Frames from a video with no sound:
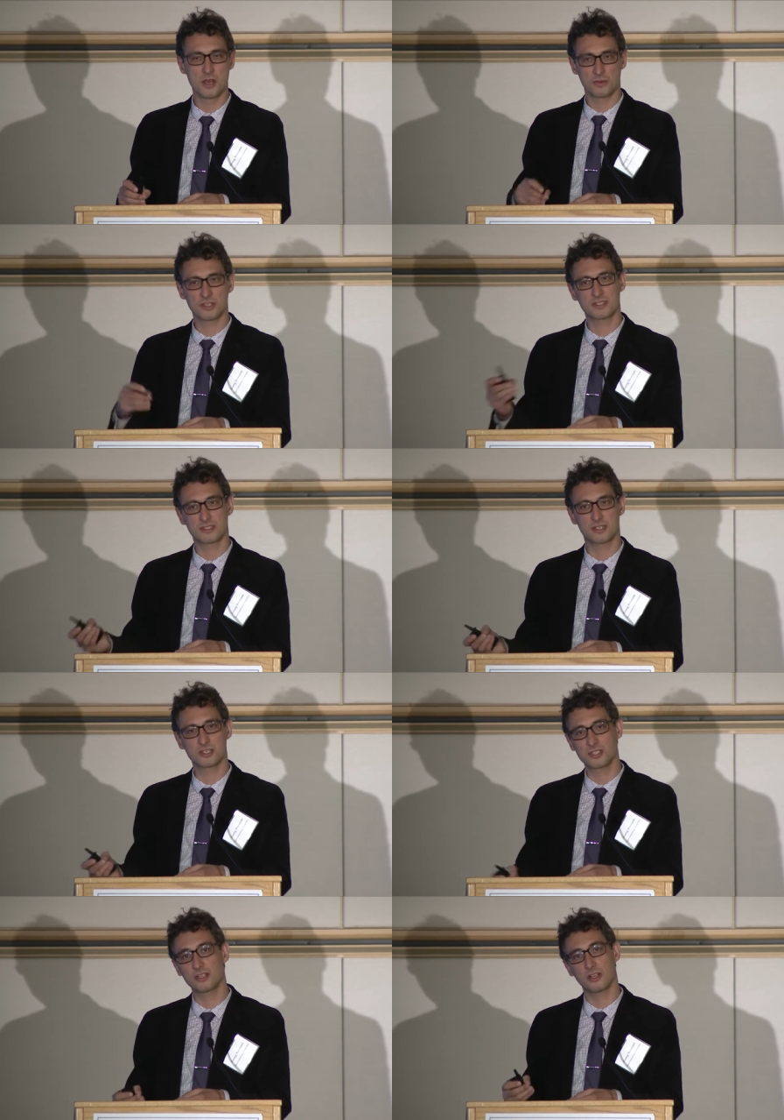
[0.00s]
But
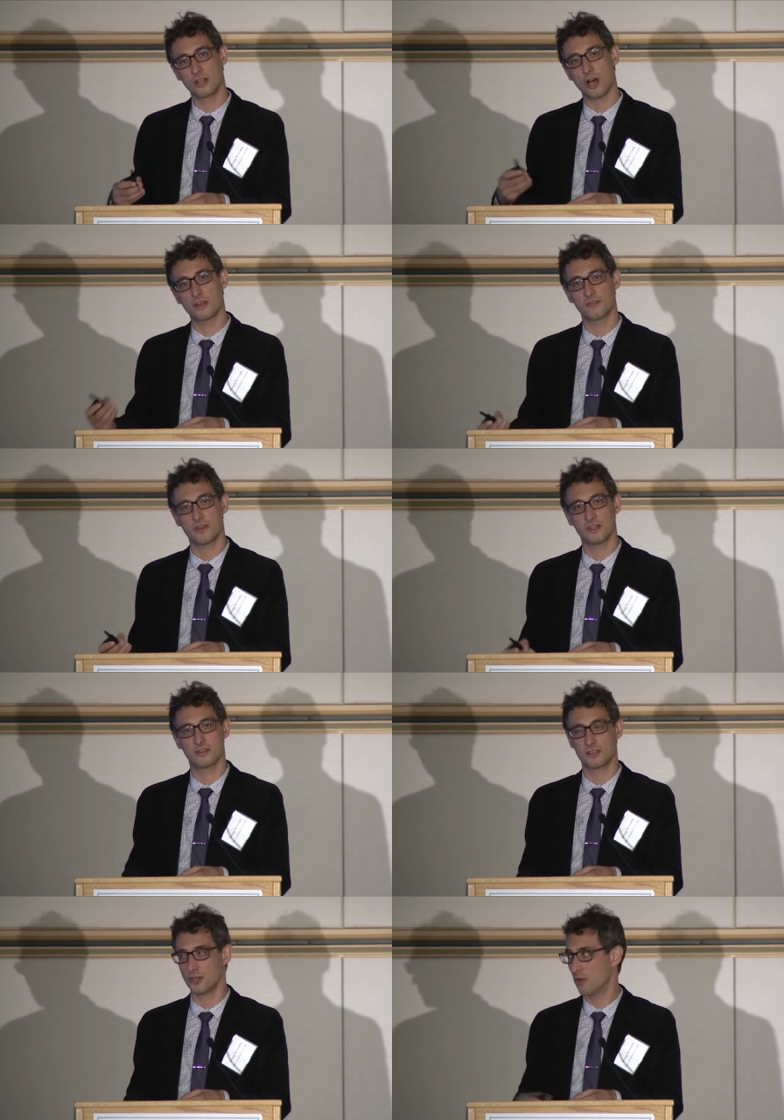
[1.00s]
there's still a lot of that
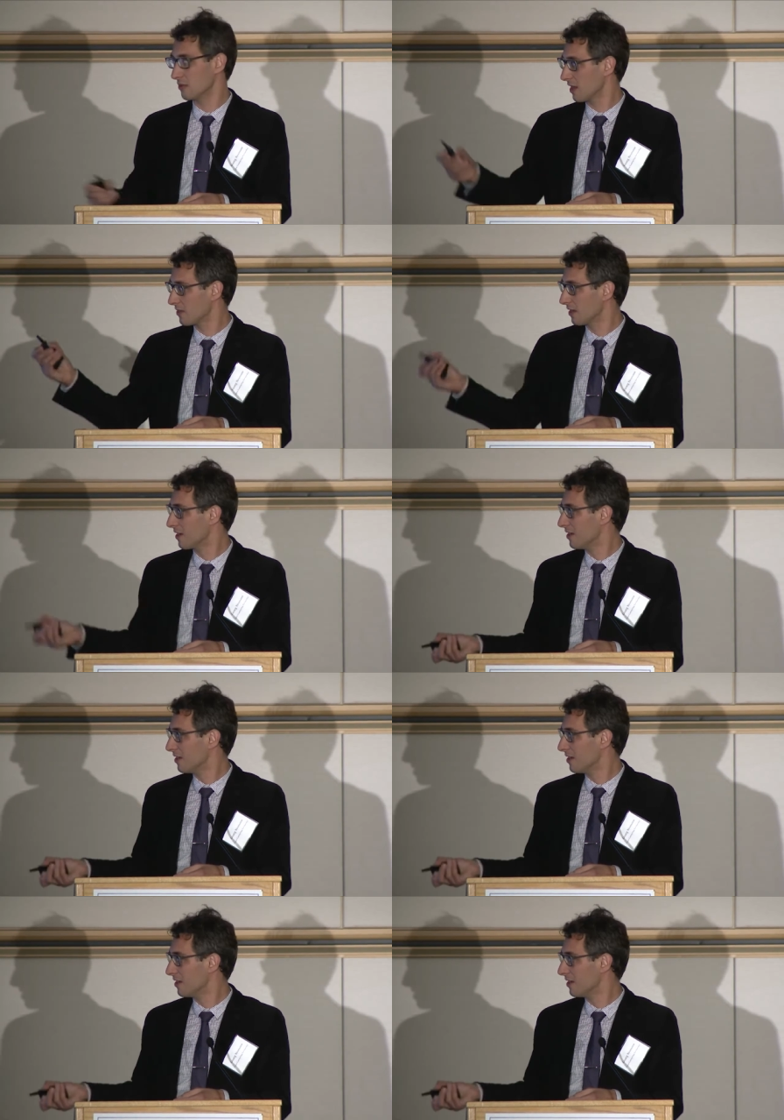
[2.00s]
don't. And I think,